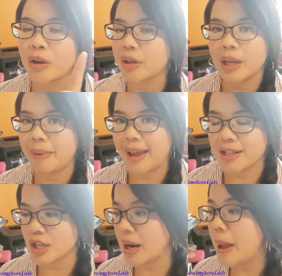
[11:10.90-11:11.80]
couldn't get my
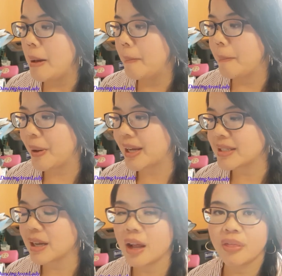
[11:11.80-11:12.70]
hands on,
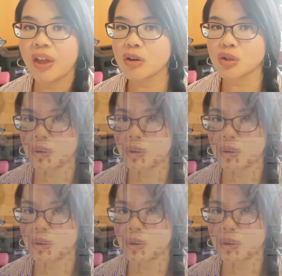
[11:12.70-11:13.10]
but they are so